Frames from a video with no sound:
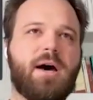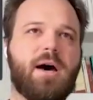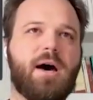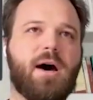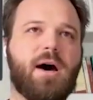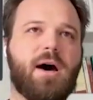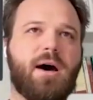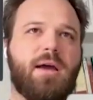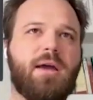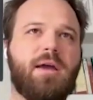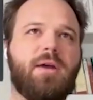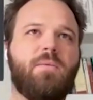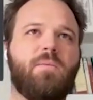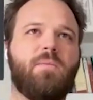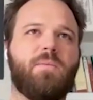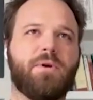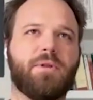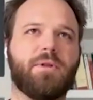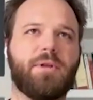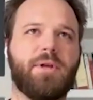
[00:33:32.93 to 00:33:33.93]
Uh it
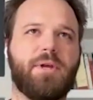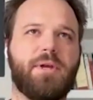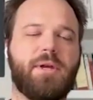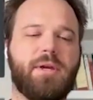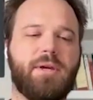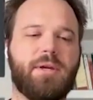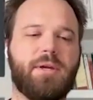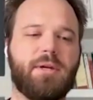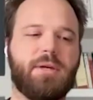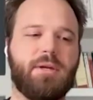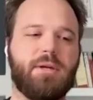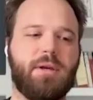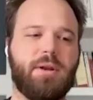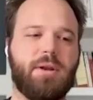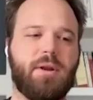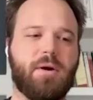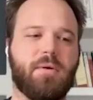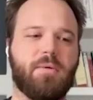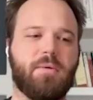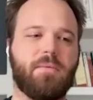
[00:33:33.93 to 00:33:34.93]
really,
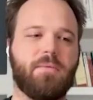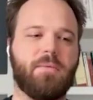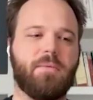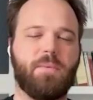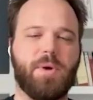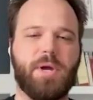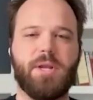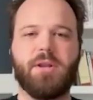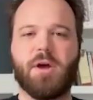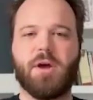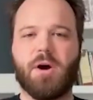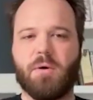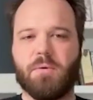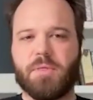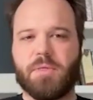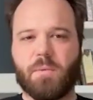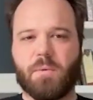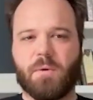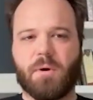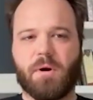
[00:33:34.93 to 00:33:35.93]
you know, we know
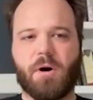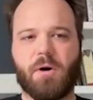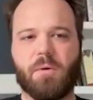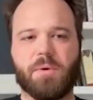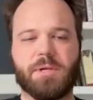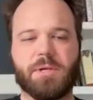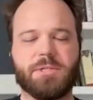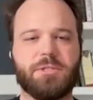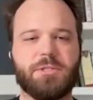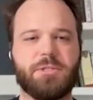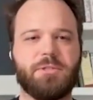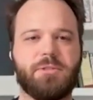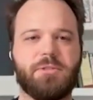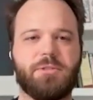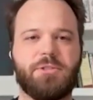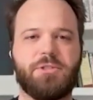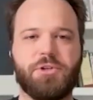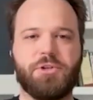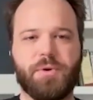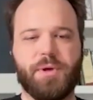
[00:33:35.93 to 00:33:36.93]
that we're always
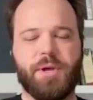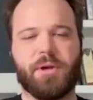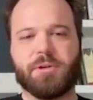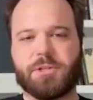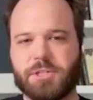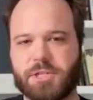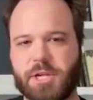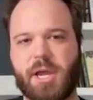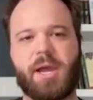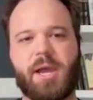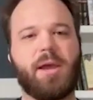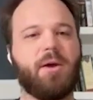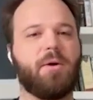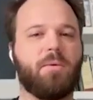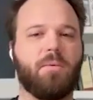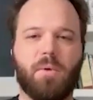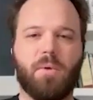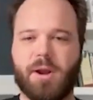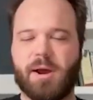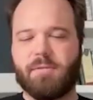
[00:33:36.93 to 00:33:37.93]
doing or saying or
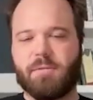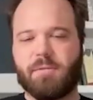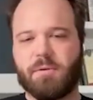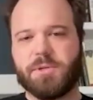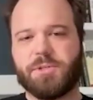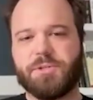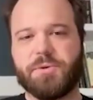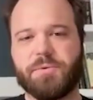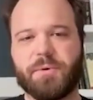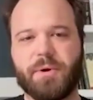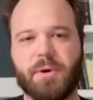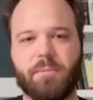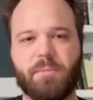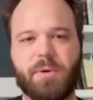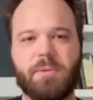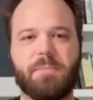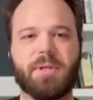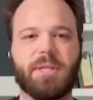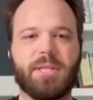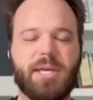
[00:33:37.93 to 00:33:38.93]
whatever we're doing,
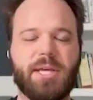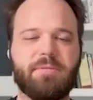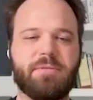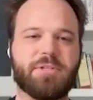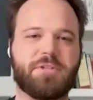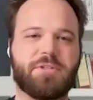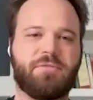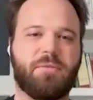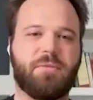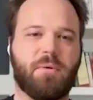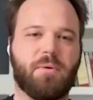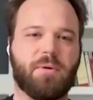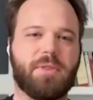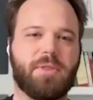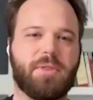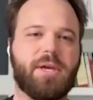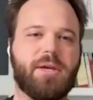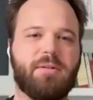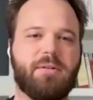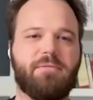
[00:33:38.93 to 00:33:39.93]
we believe is for
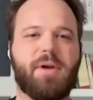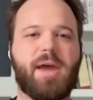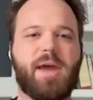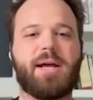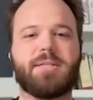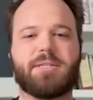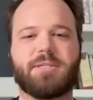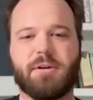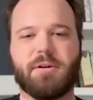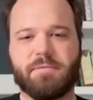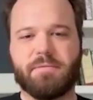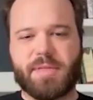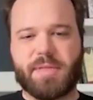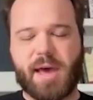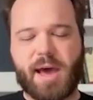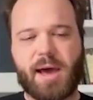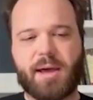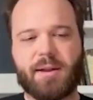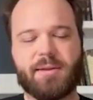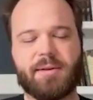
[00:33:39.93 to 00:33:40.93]
the advance of
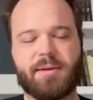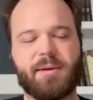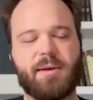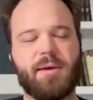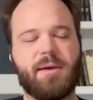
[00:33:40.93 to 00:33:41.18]
that.